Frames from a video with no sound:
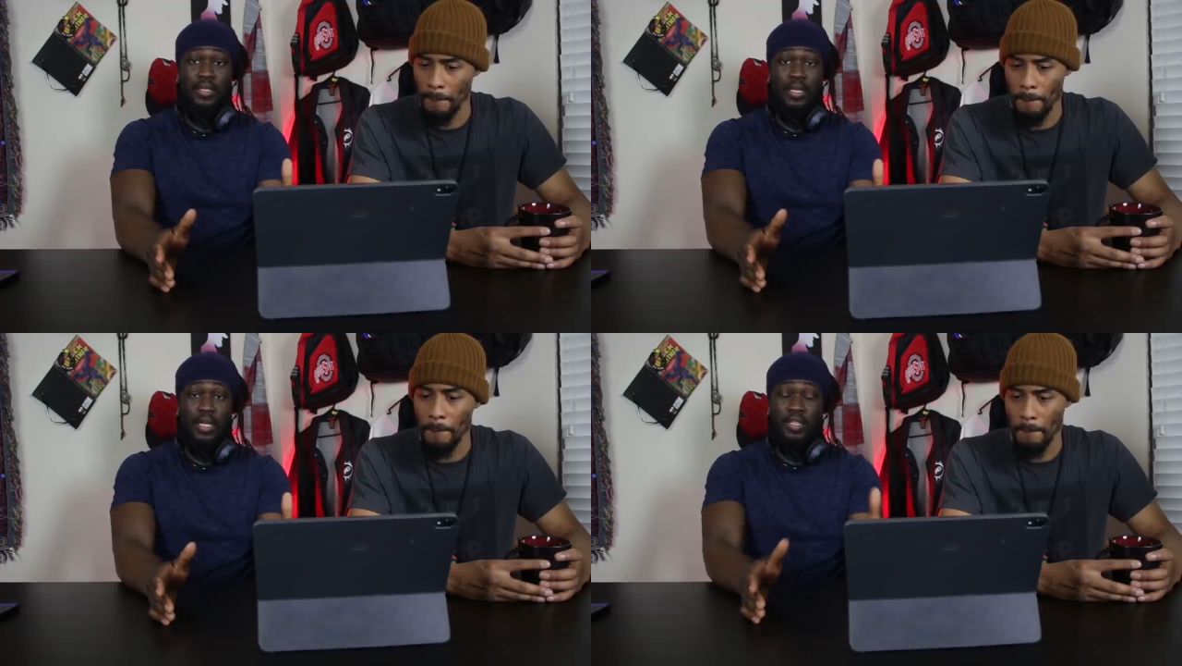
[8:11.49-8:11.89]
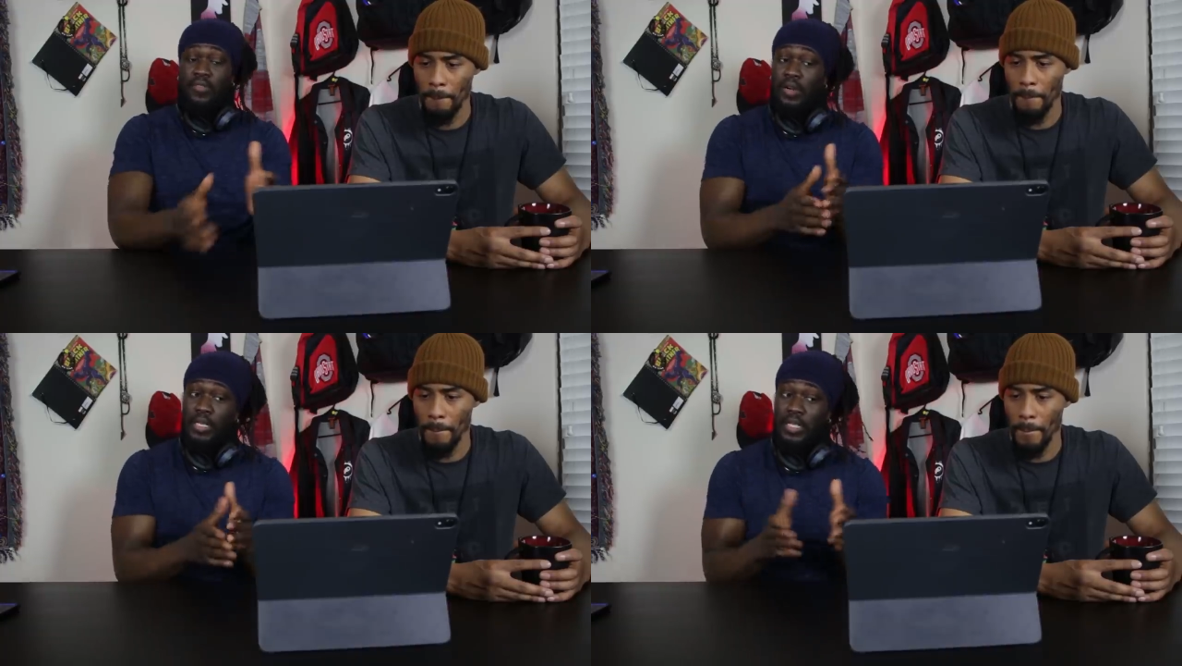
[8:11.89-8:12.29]
Speaker 1: at the
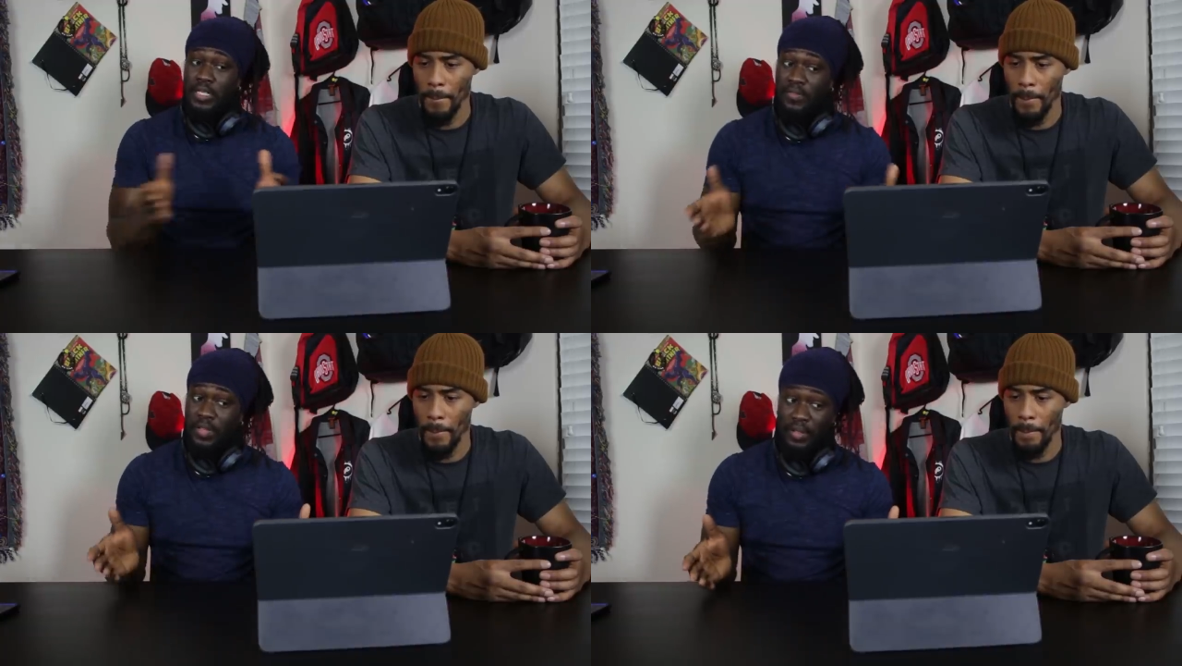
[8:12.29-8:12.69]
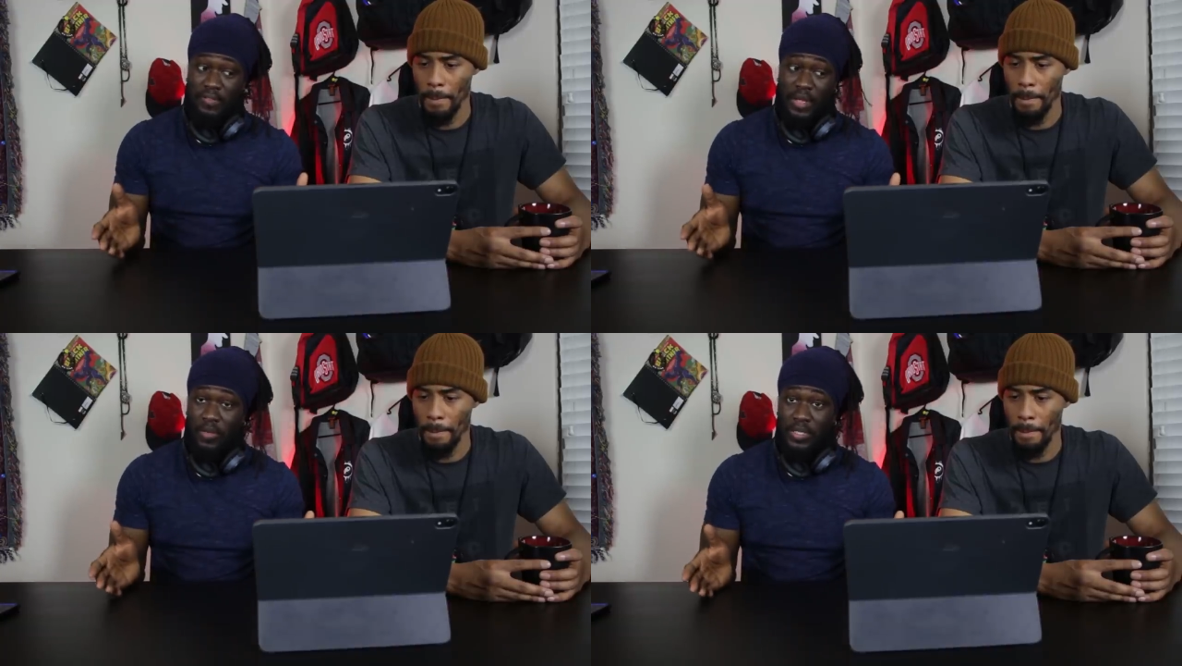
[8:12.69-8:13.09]
very least,
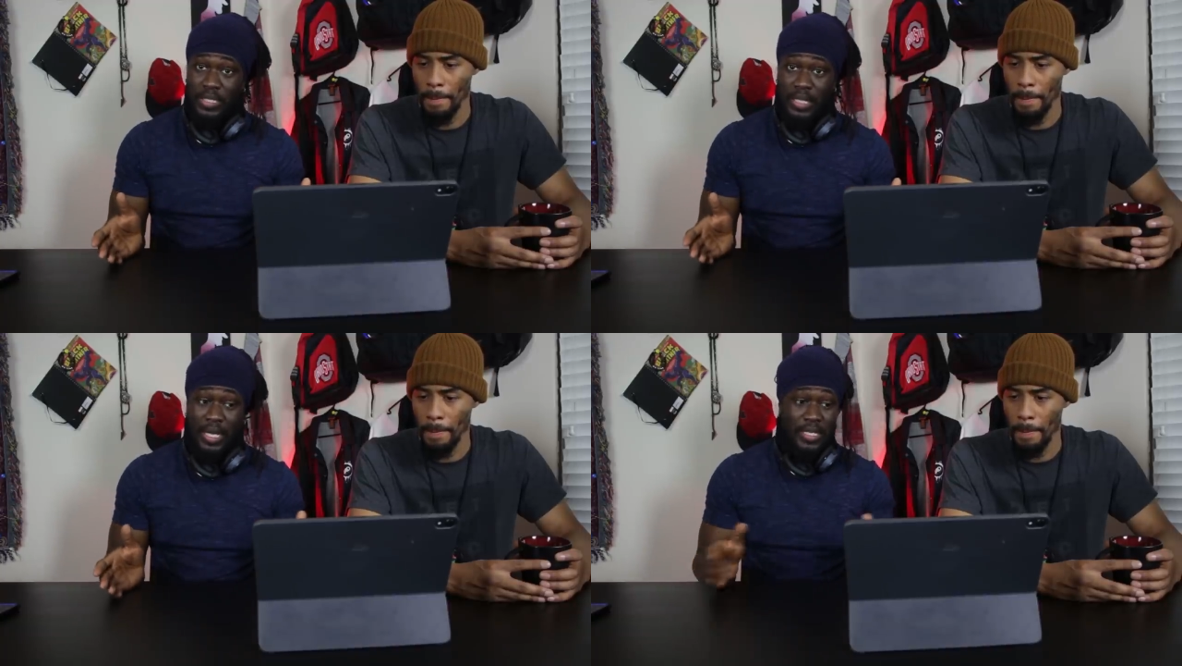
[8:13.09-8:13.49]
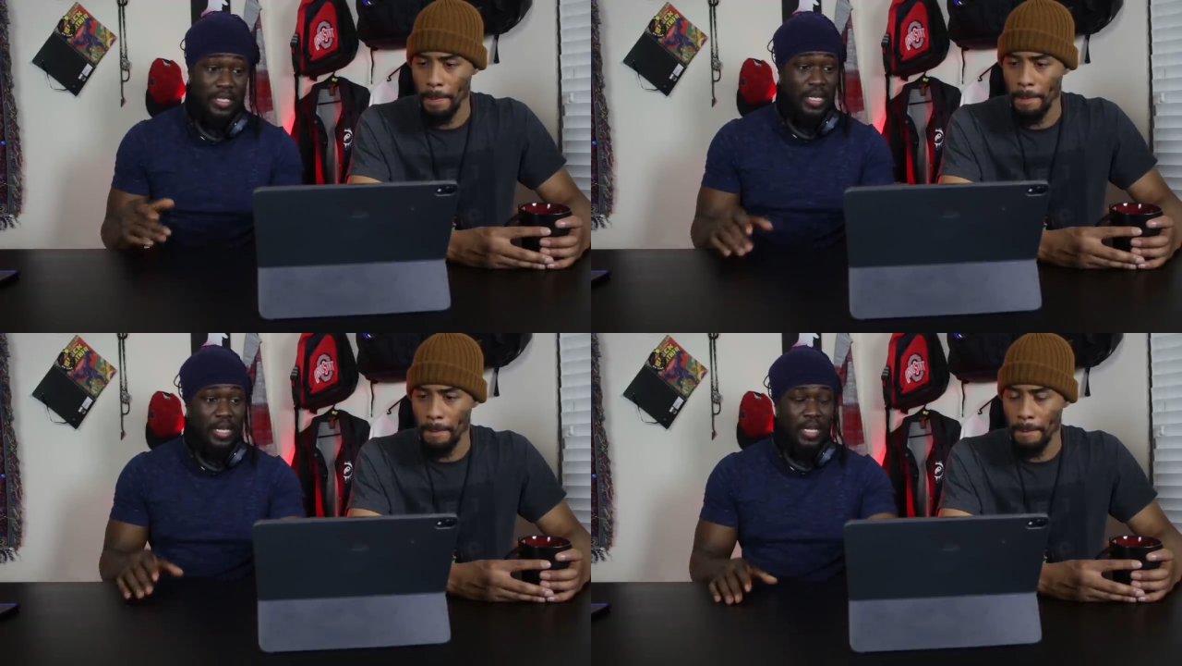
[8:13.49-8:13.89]
if that wasn't the
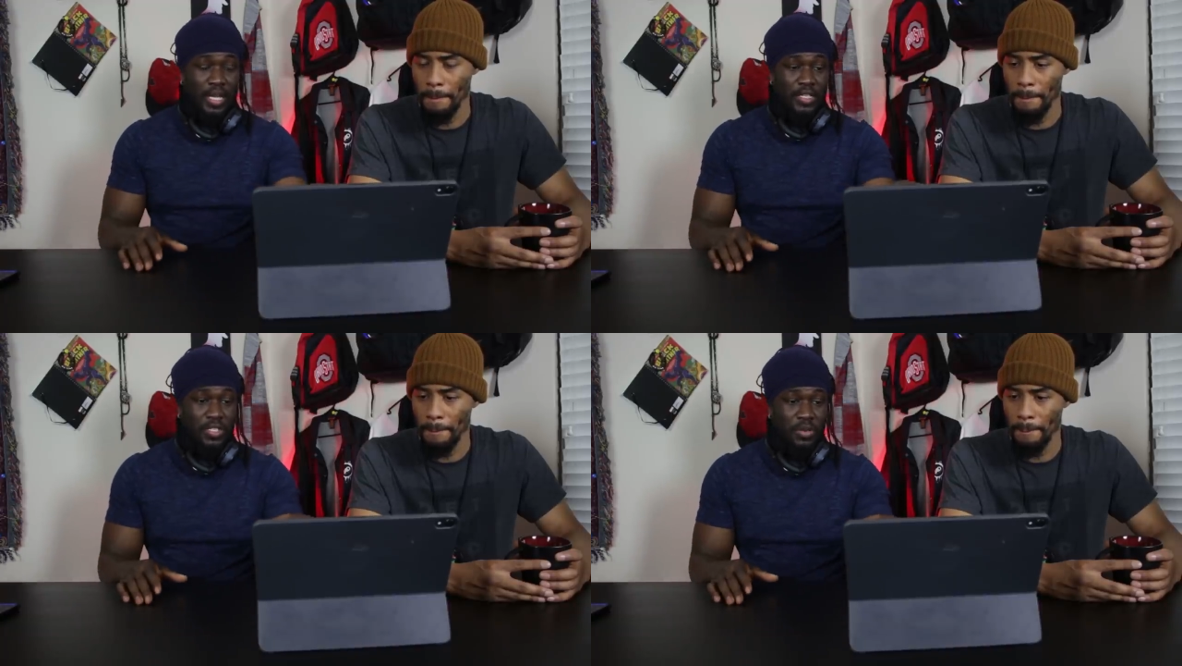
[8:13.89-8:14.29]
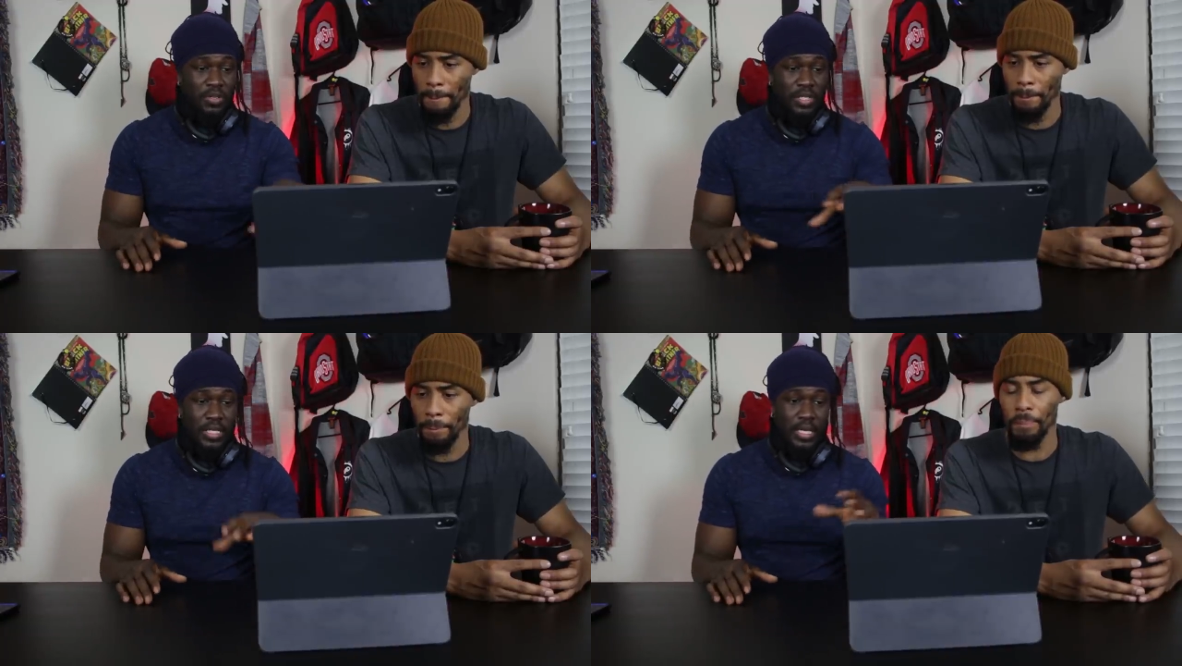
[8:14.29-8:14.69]
case. And so
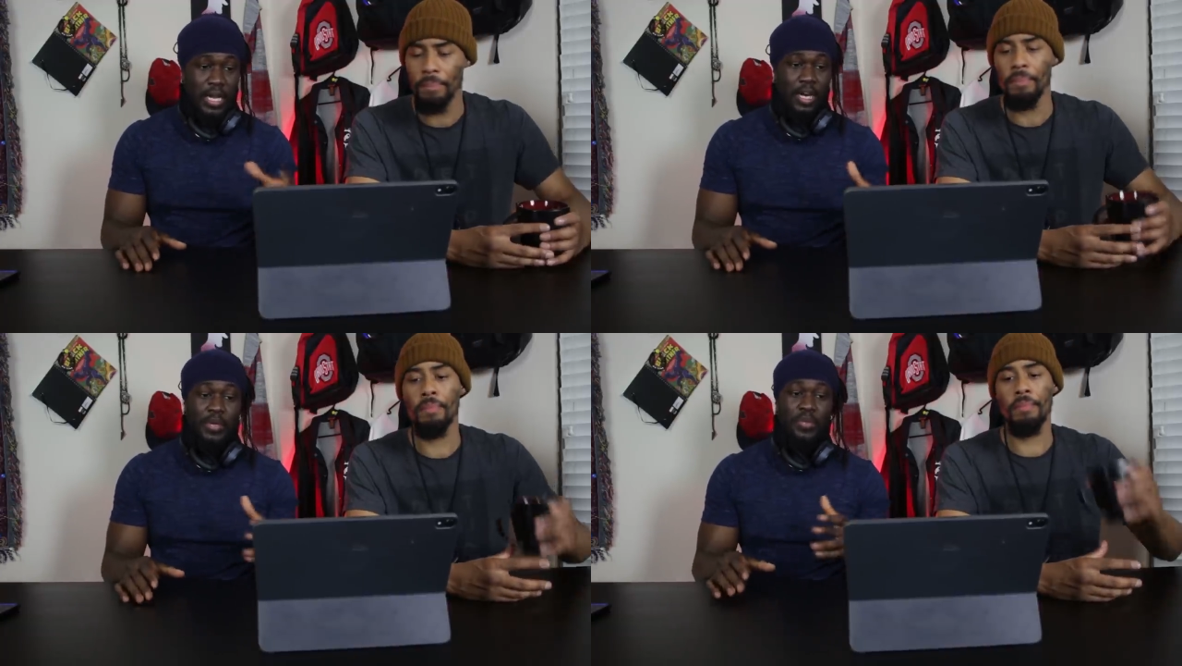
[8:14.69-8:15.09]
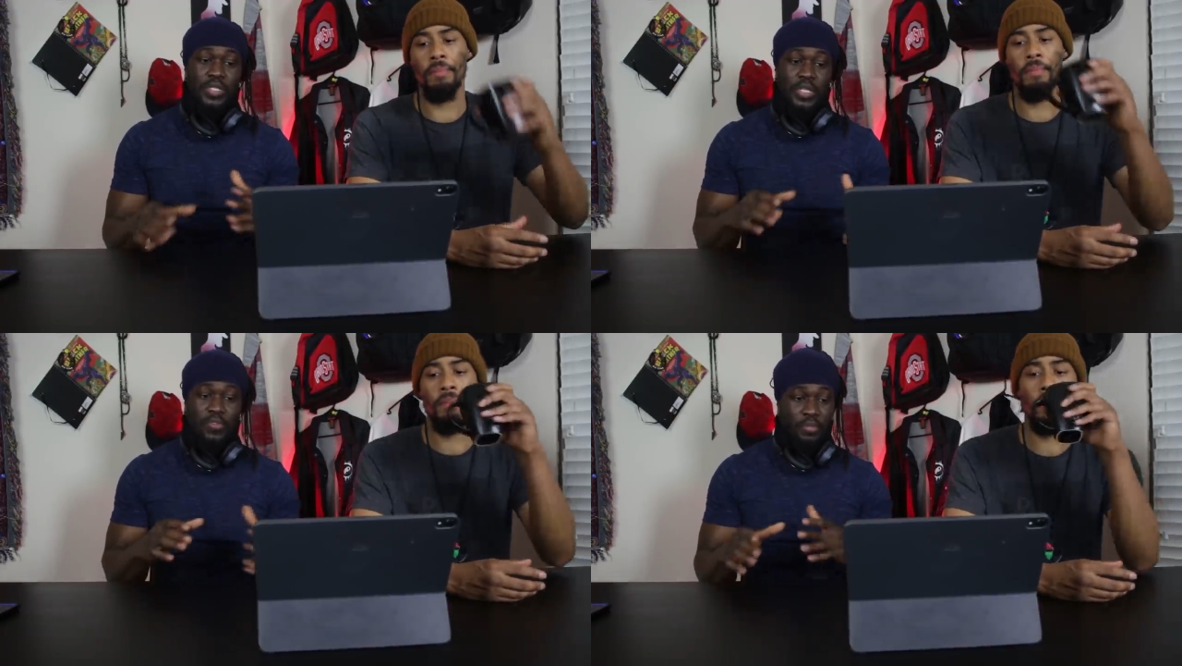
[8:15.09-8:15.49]
you see a lot of
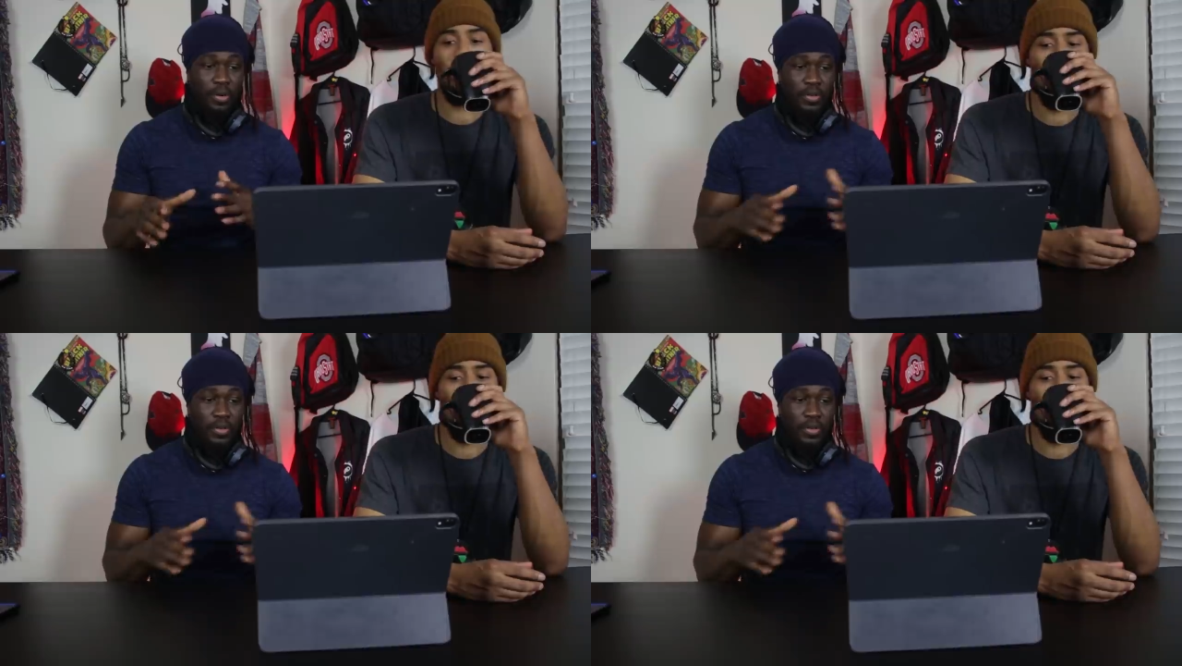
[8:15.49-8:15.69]
people's different